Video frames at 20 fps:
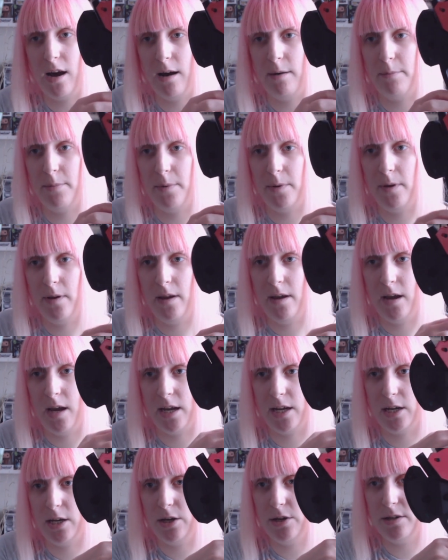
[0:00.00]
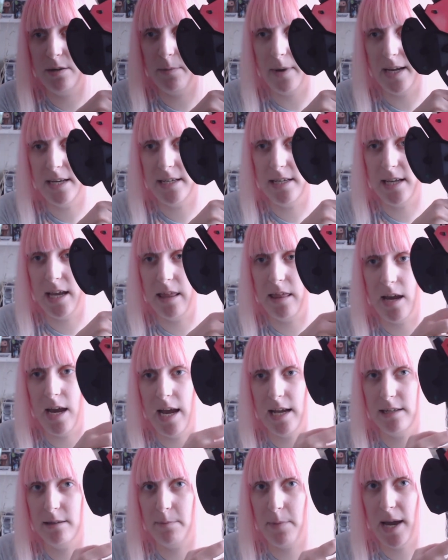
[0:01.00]
it up. I glued it back together. I
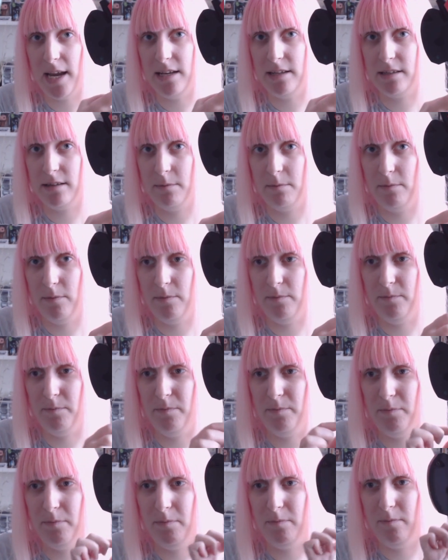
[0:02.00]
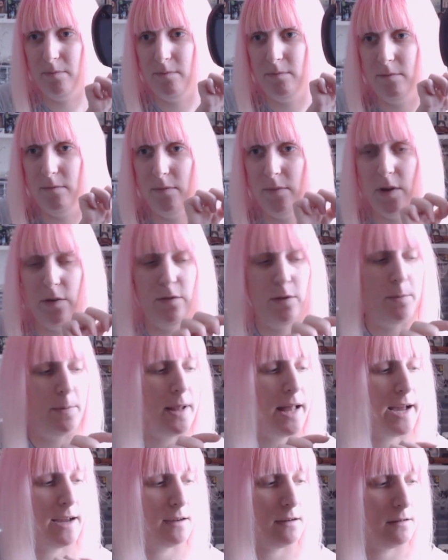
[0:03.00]
had to paint some of the
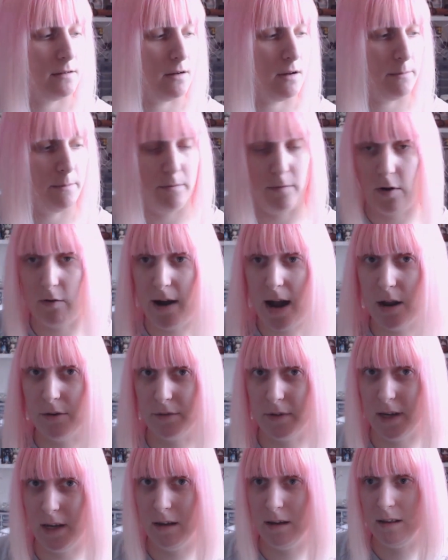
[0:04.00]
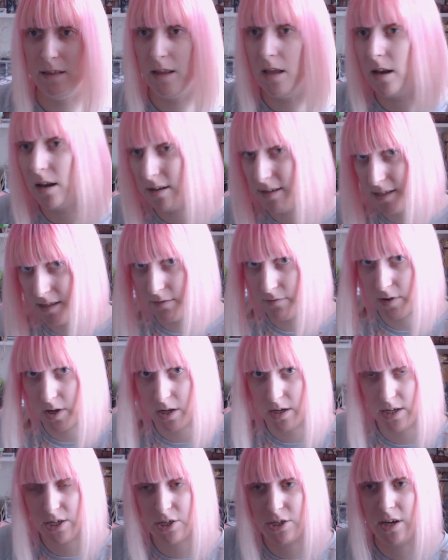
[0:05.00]
black around it, and then I did the
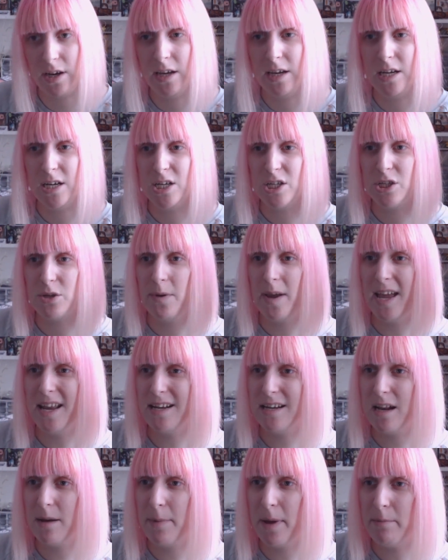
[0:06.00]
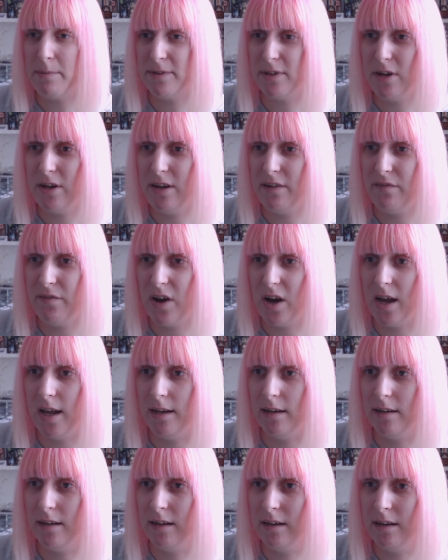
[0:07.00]
varnish. So it ended up absolutely
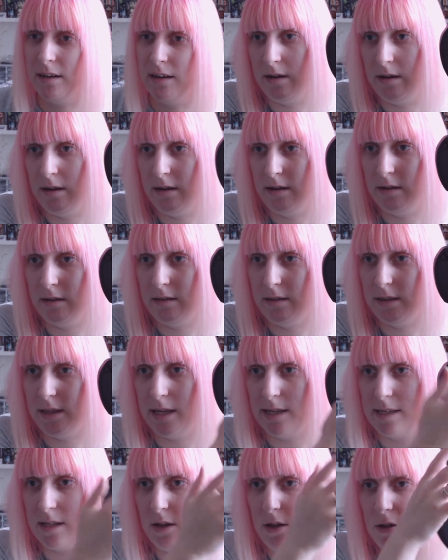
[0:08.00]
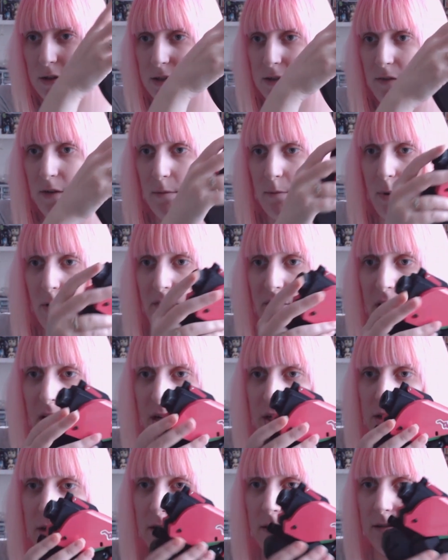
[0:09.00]
fine. There's lots of
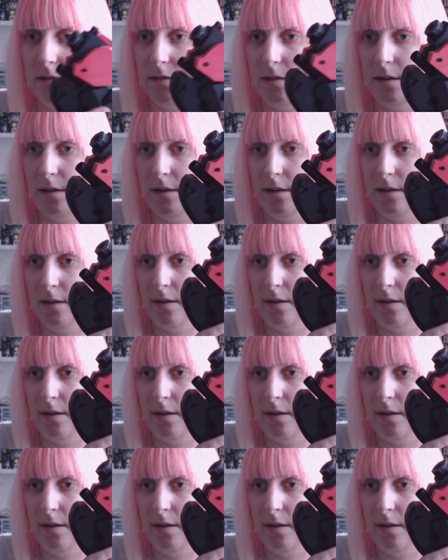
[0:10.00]
imperfections,